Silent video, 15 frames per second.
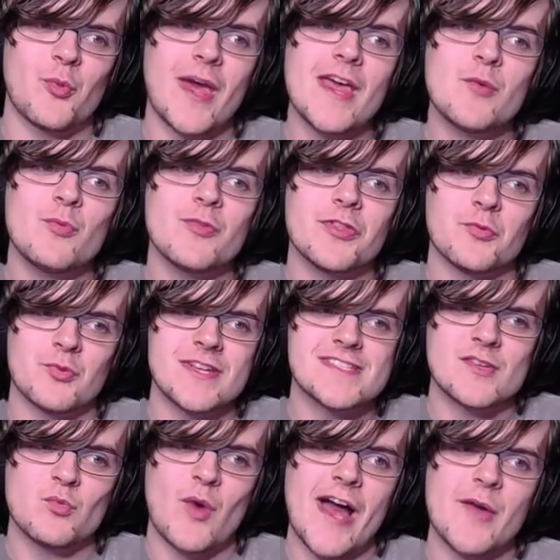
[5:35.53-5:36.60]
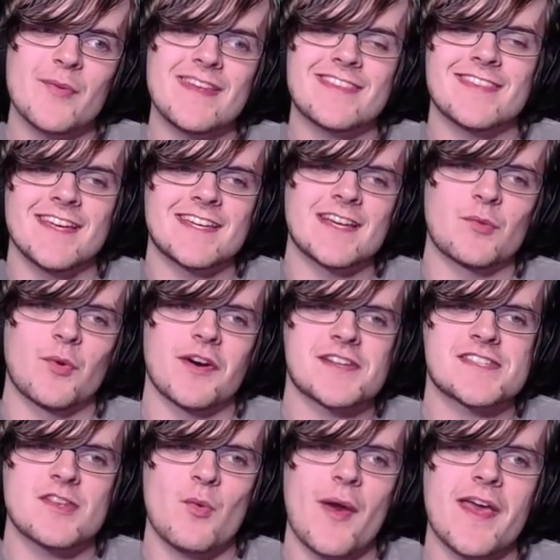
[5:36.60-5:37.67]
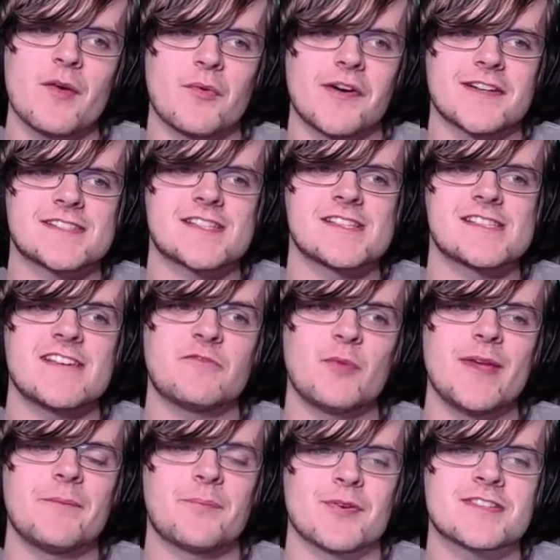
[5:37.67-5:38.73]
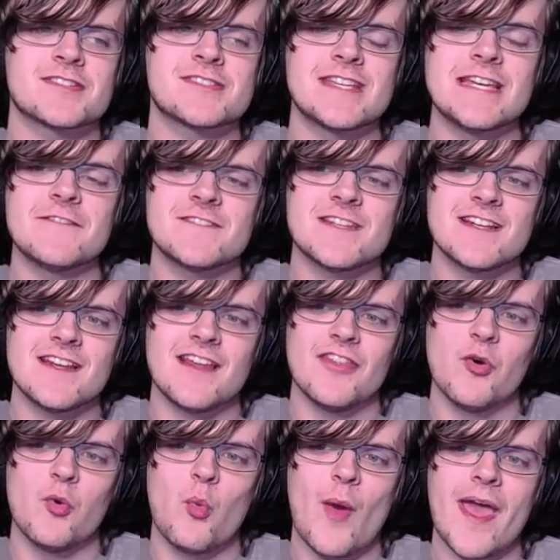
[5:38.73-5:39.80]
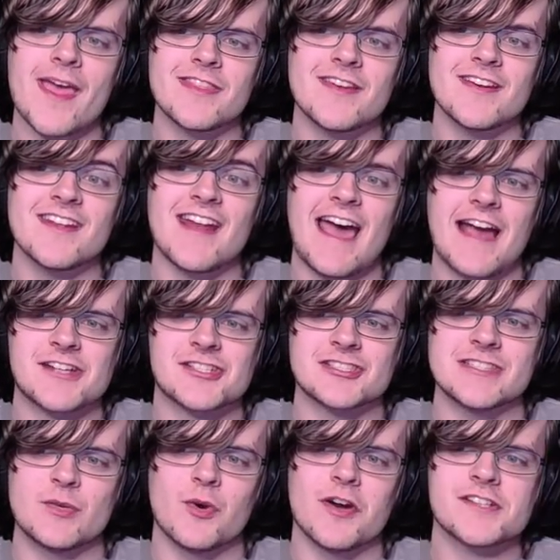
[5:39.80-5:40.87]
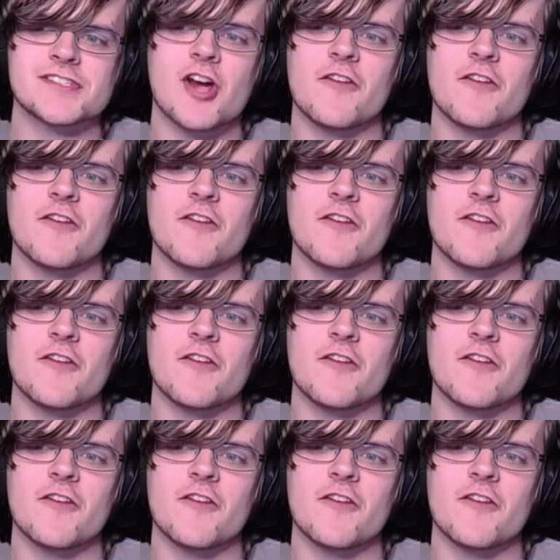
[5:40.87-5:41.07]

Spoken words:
reason why we think it works the way it works is because if we perceived it in the way that it actually works,